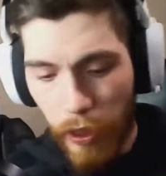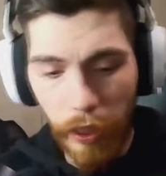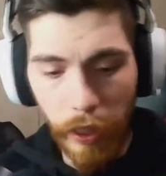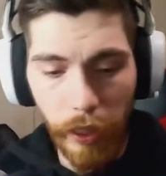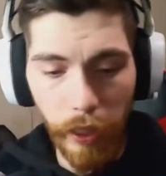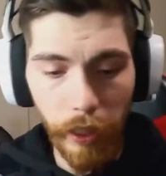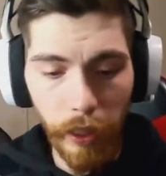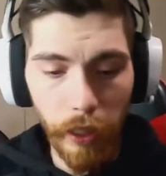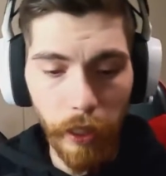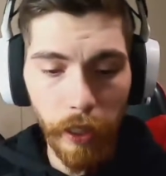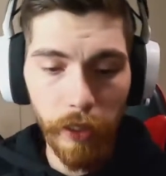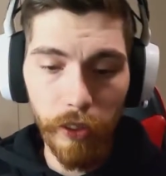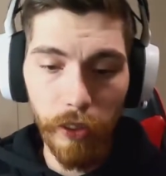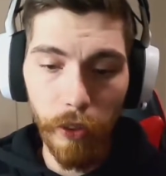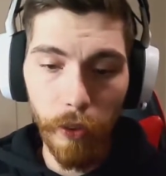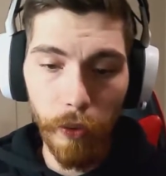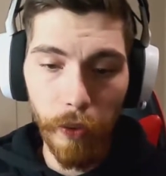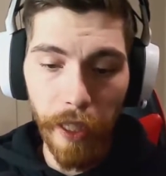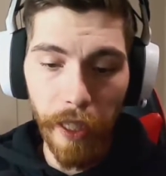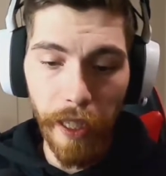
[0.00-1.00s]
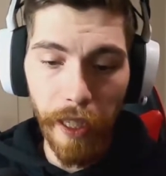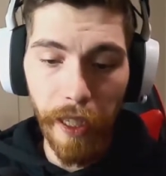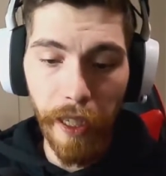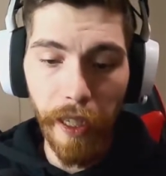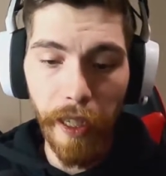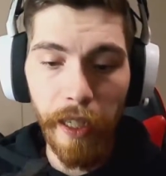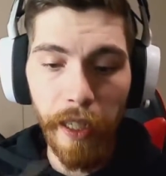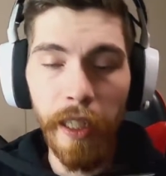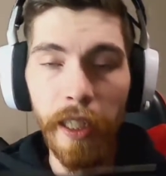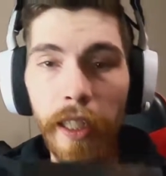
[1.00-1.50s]
Also a
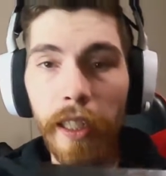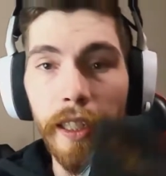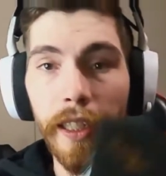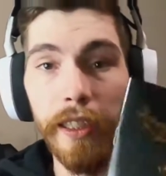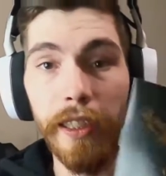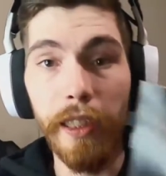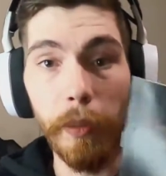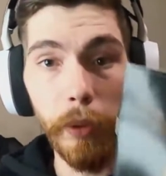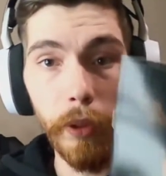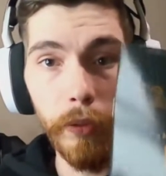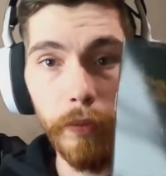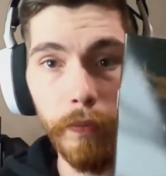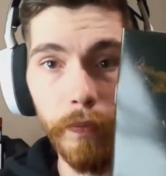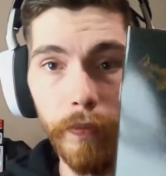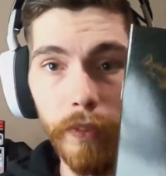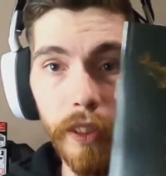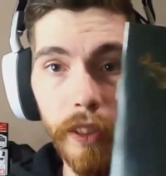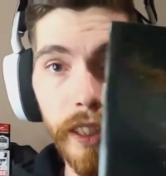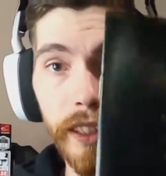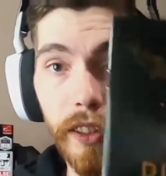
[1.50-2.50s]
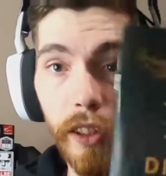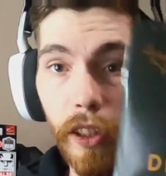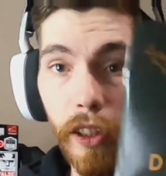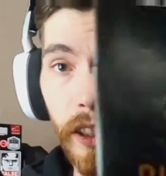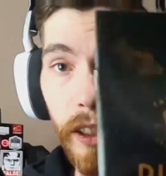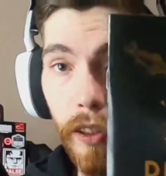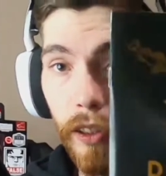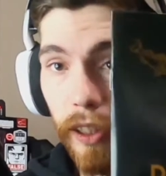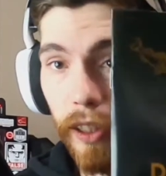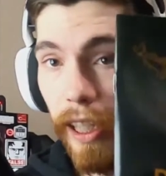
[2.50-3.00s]
dibble. These
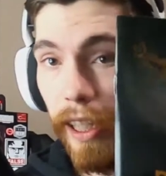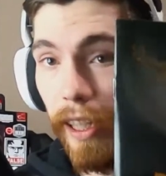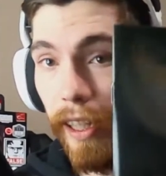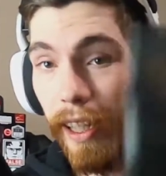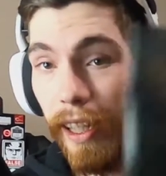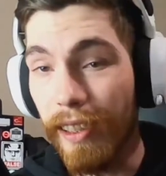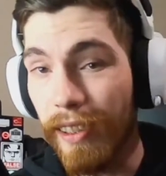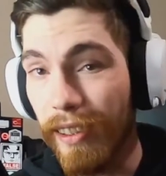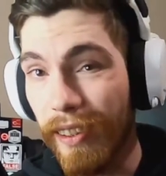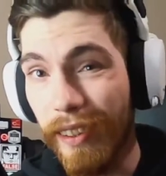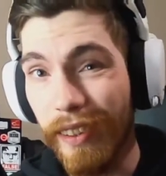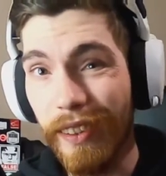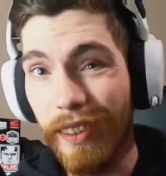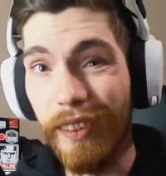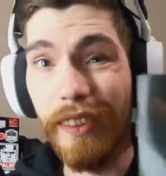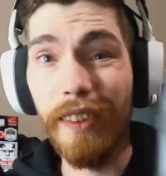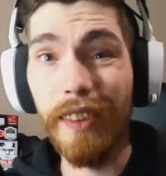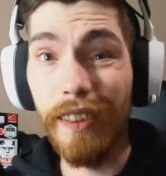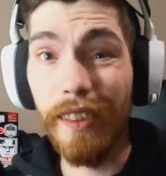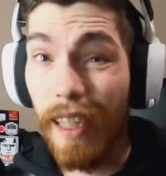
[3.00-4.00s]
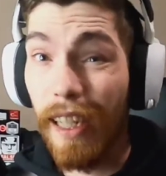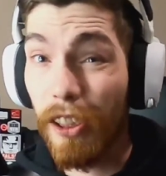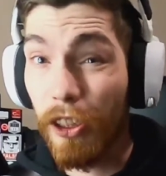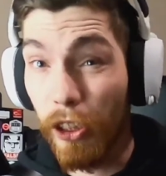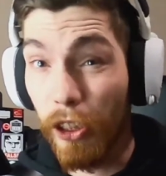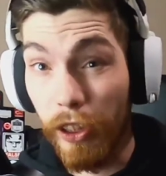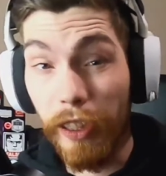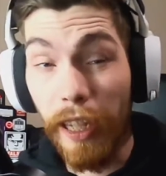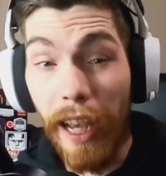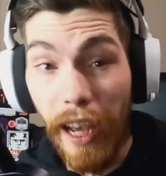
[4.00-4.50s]
are kind of nice. These actually
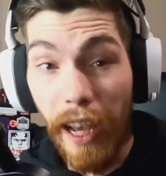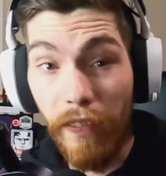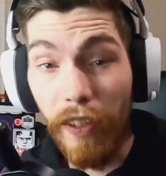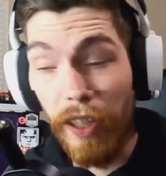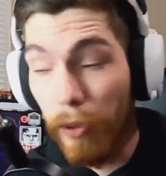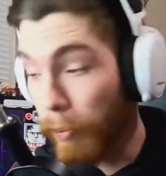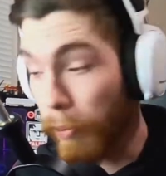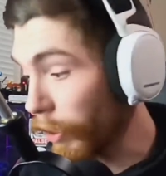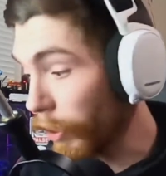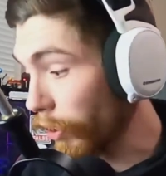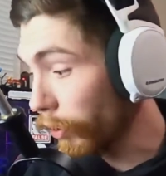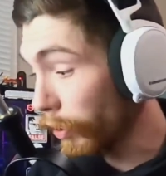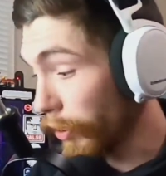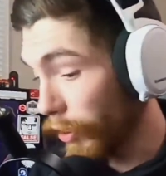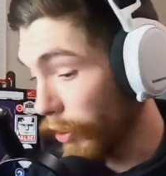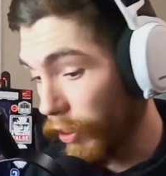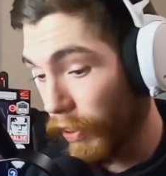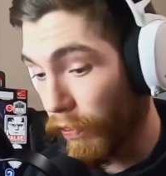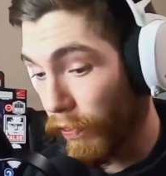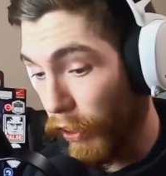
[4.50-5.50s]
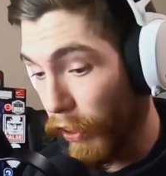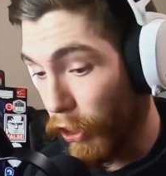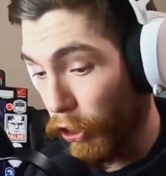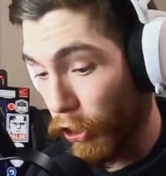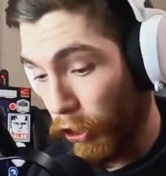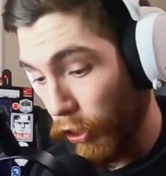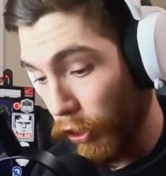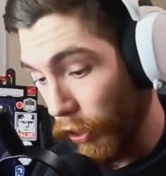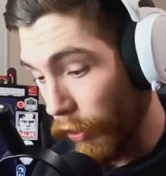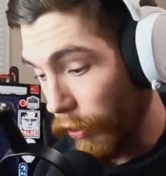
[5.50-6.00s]
have helped me learn to fish
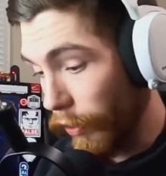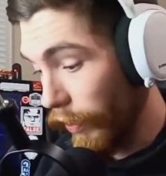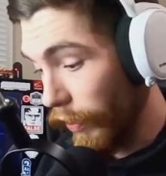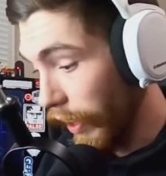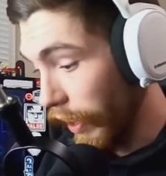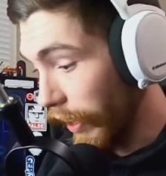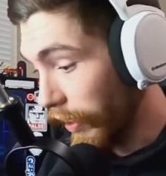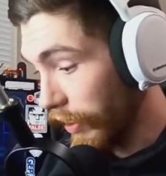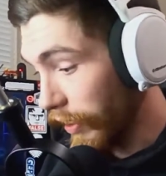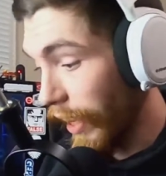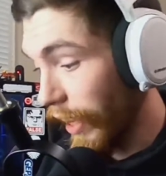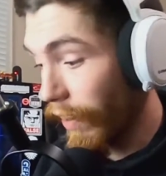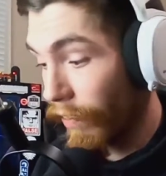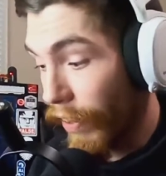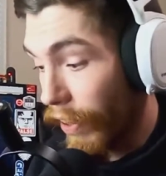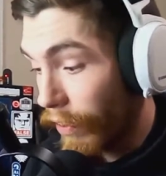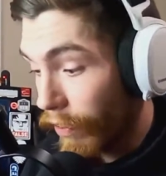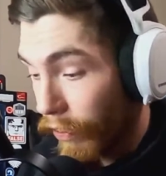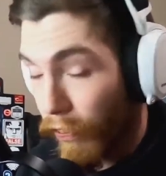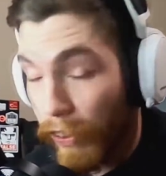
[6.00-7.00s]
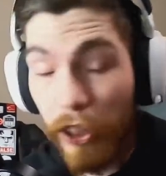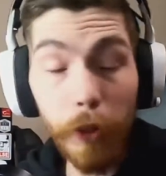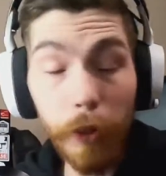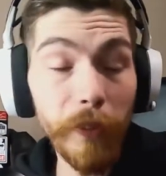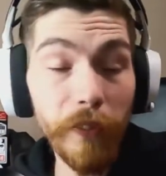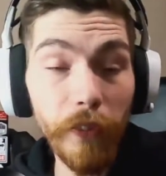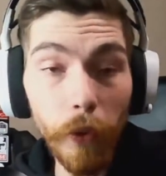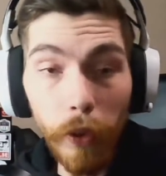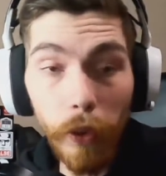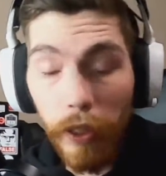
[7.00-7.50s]
certain things that I've never fished
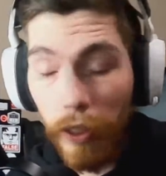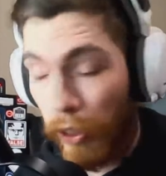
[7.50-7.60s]
before.